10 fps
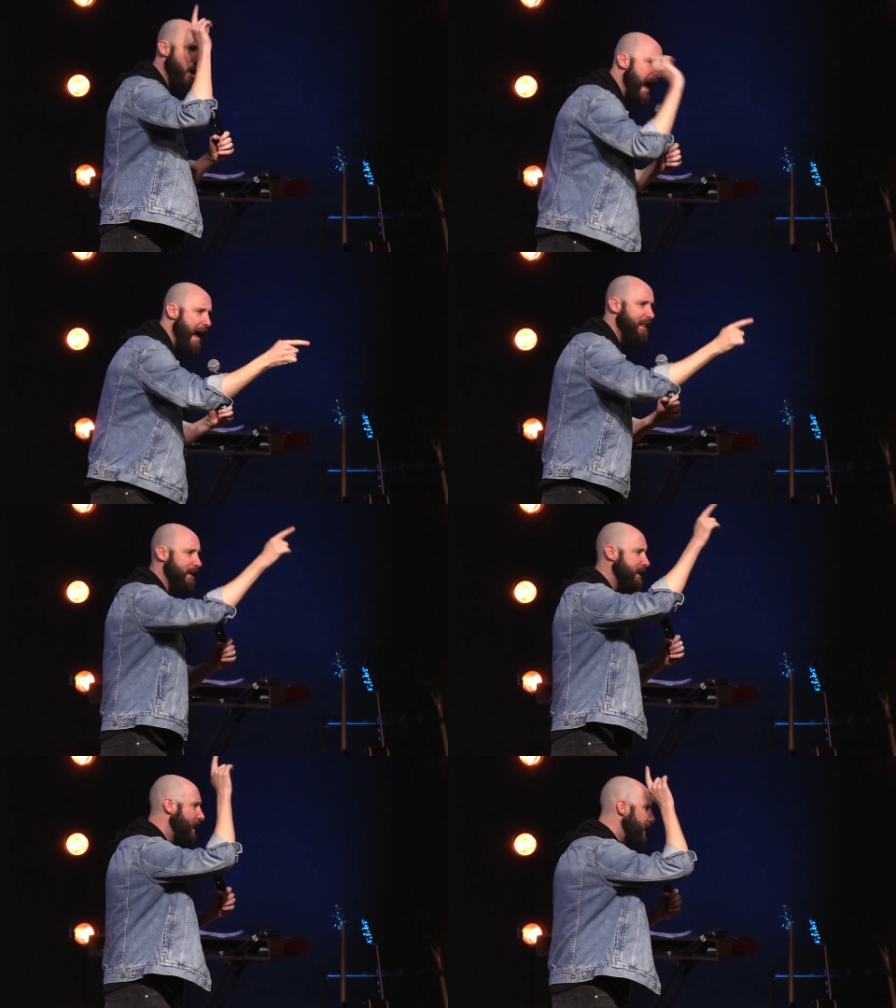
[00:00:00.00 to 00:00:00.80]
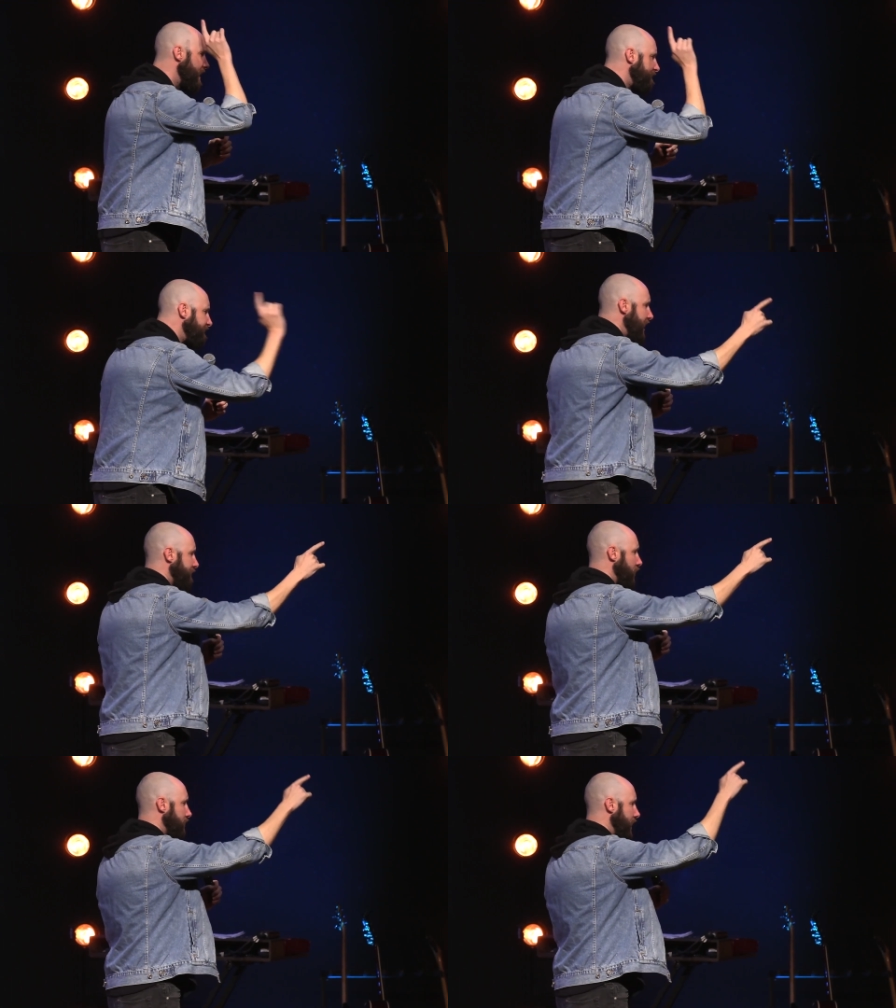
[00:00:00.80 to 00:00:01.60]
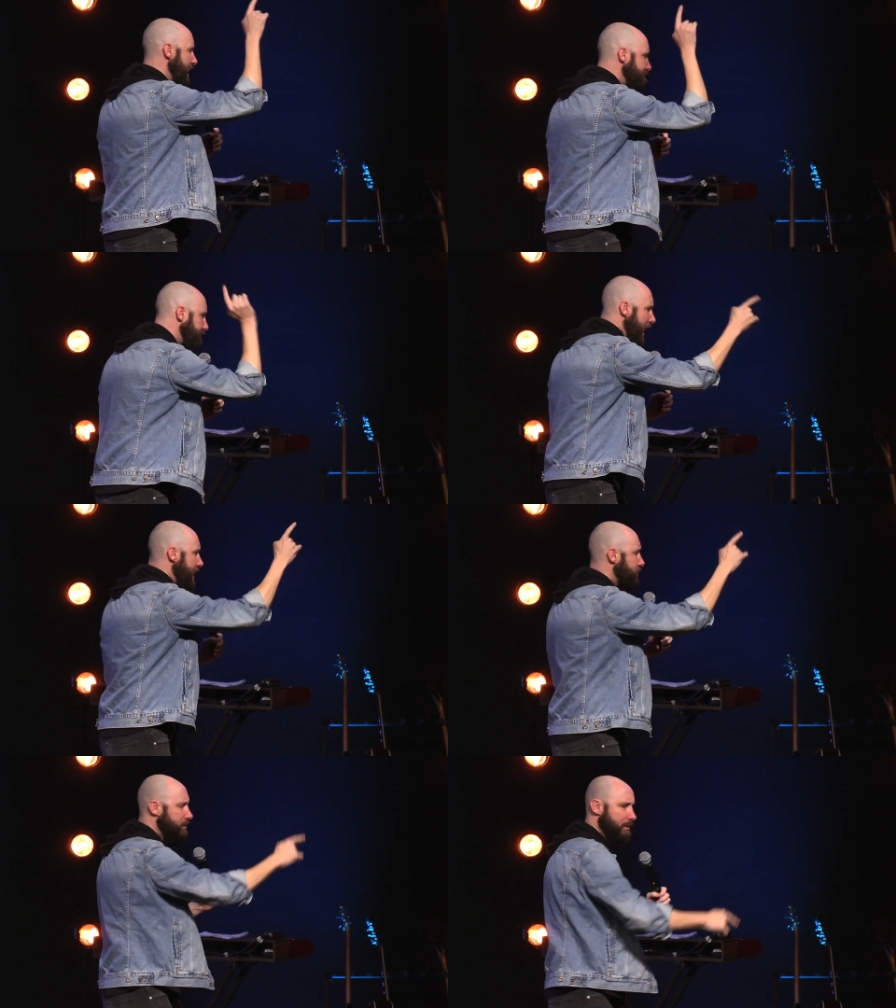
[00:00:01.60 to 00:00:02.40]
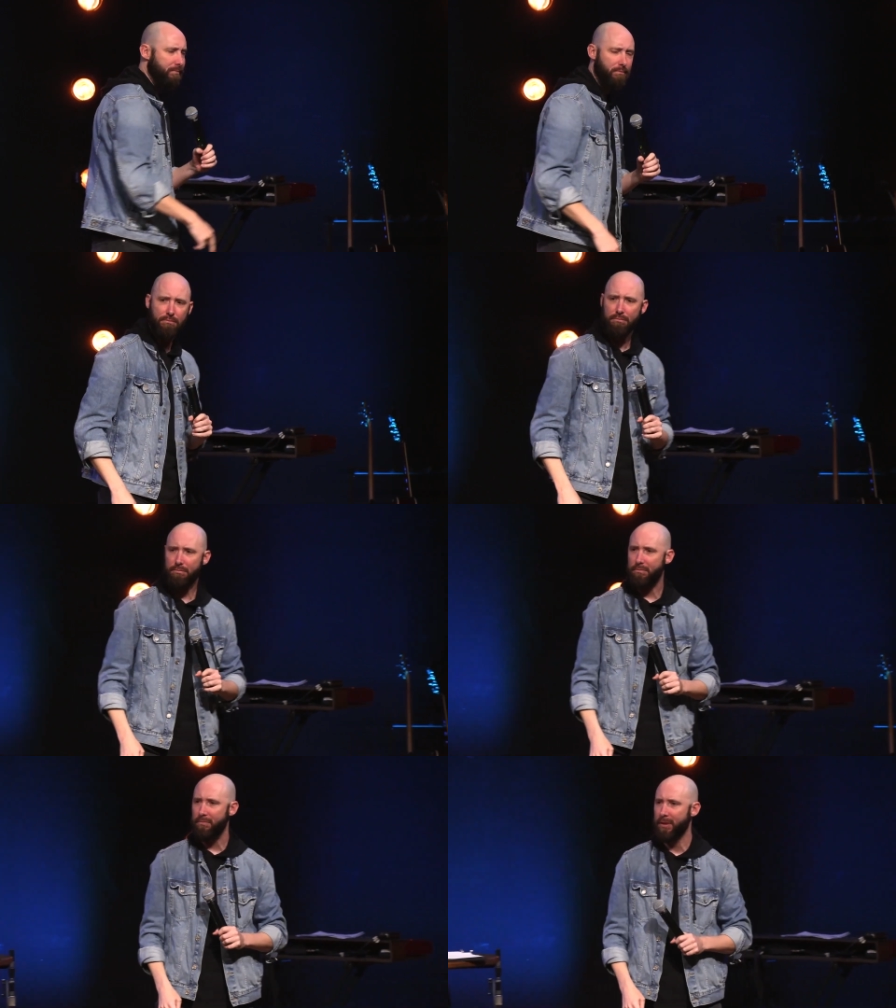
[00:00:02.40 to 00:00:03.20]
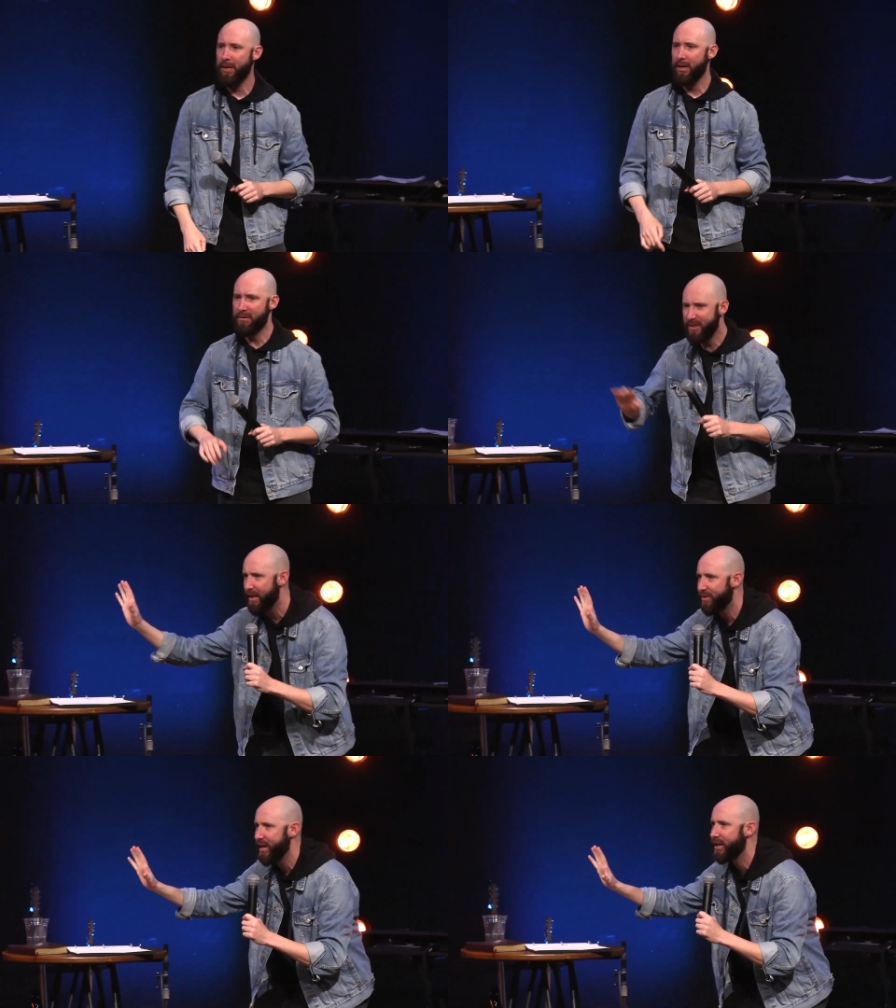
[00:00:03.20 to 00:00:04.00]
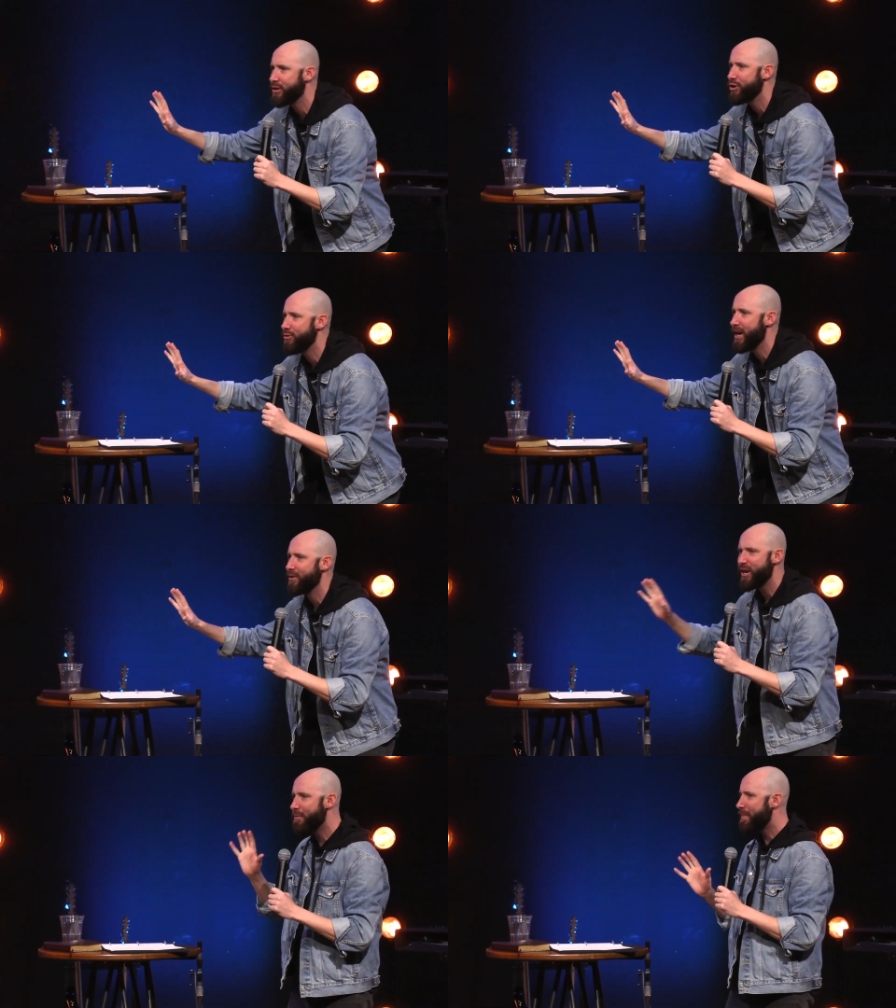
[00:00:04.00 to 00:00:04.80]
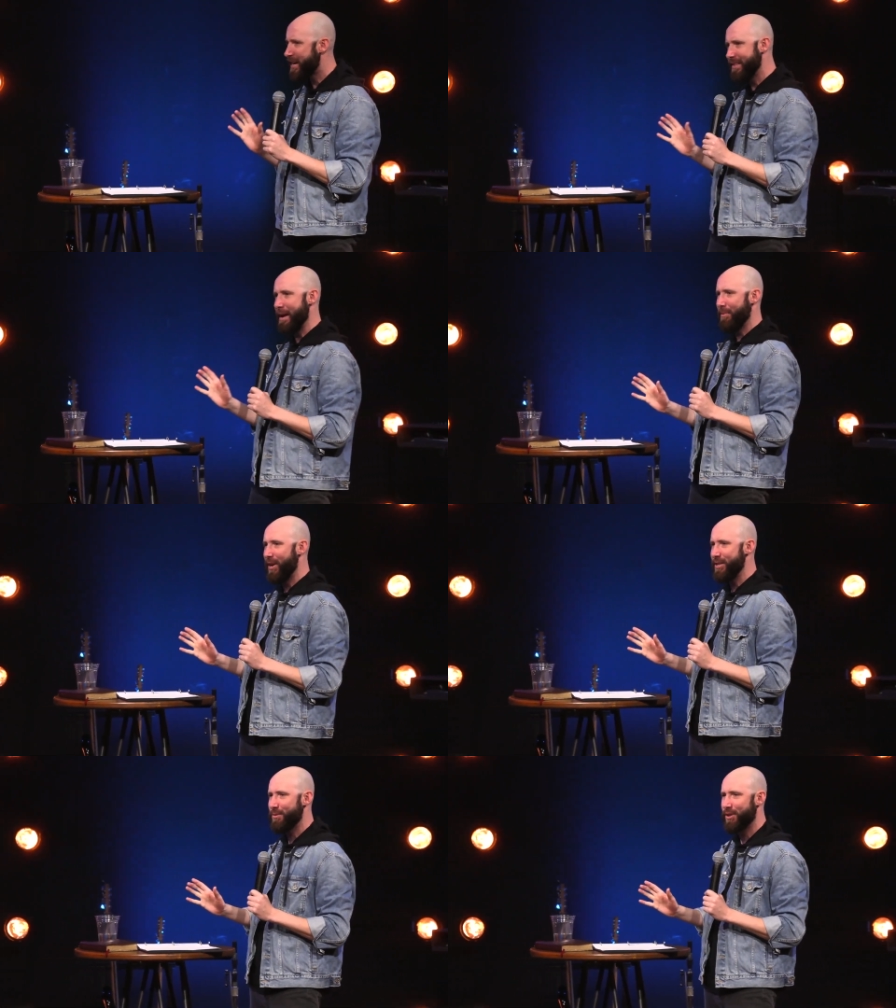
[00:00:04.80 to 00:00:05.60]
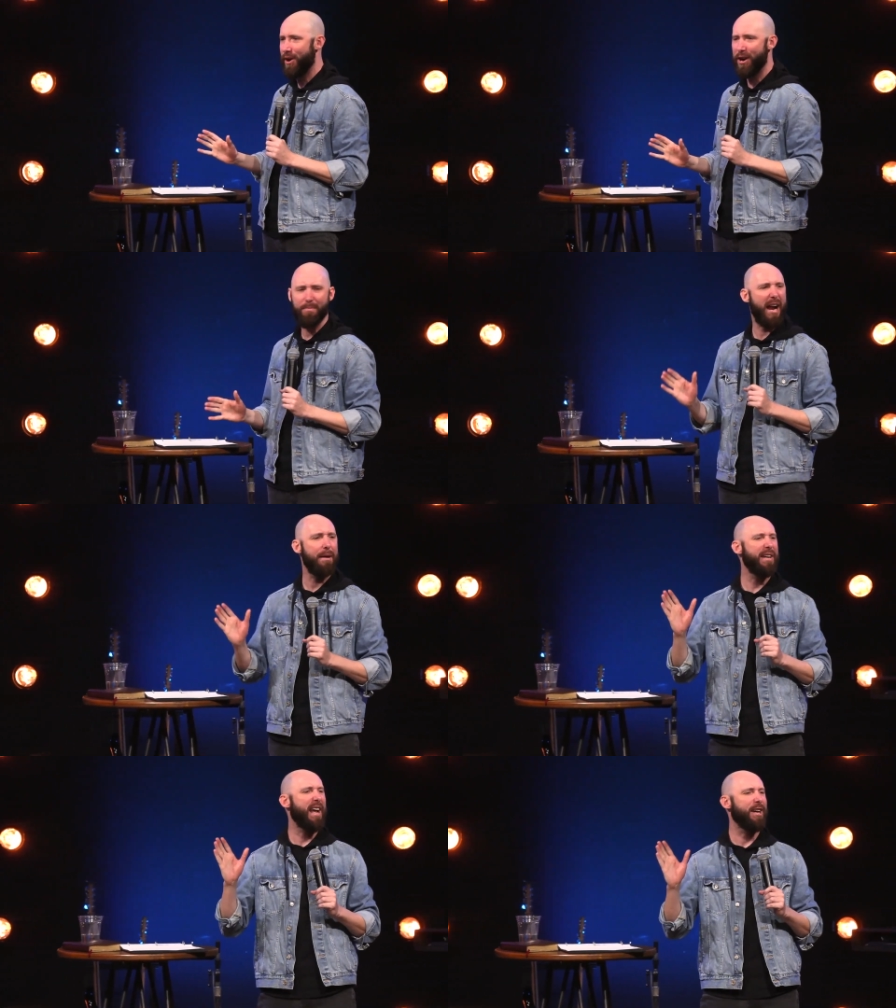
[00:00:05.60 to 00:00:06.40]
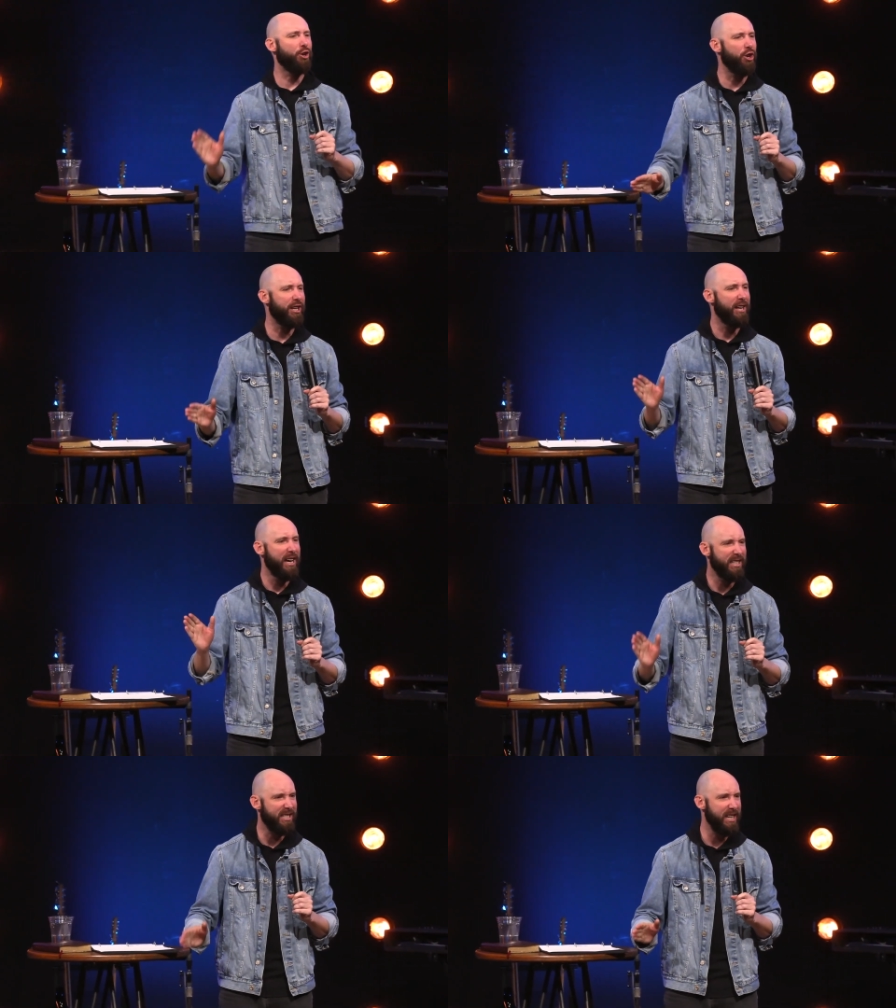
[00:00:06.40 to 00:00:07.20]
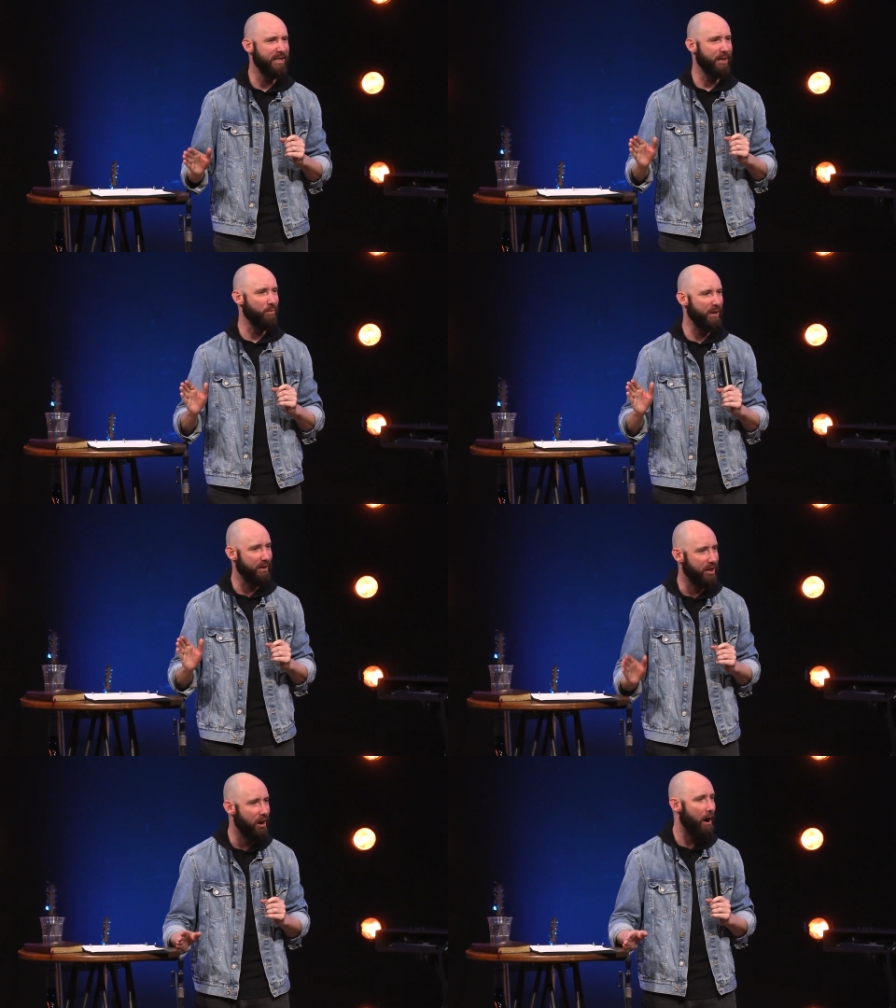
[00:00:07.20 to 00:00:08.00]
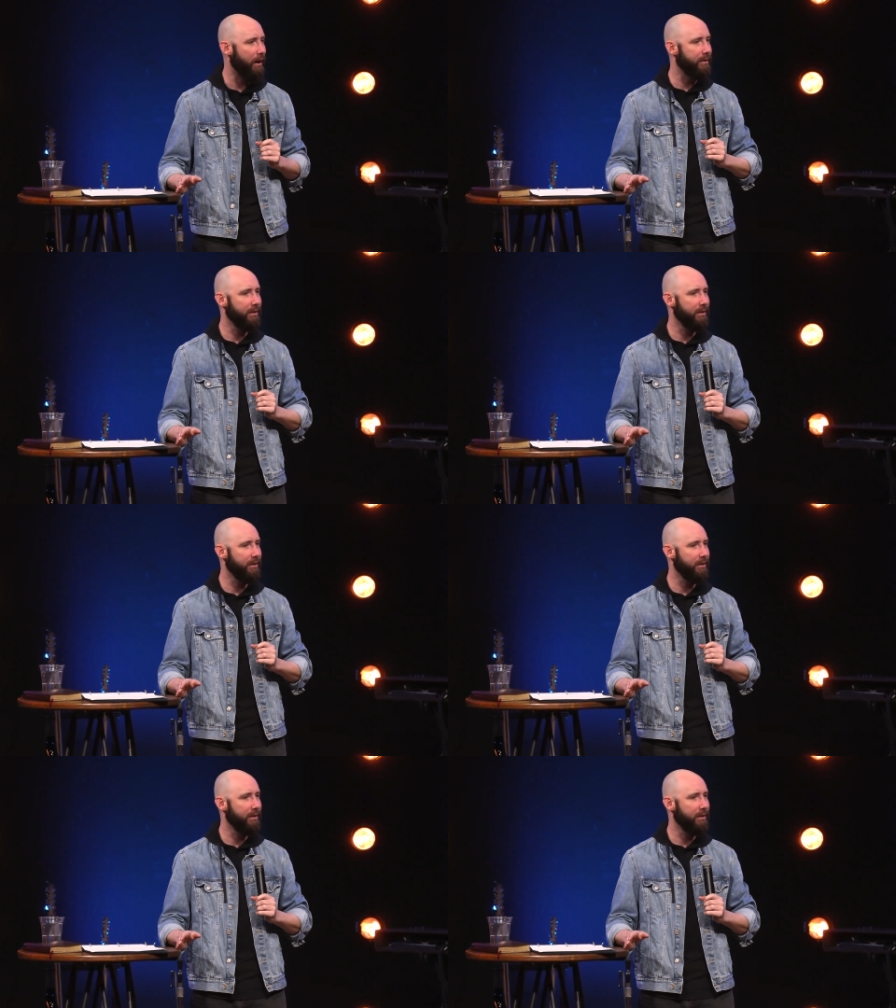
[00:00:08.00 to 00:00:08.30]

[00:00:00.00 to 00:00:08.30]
highly favored and blessed. Nothing gets you down. You ever been in that place with God? Man, I'm in a good season with God.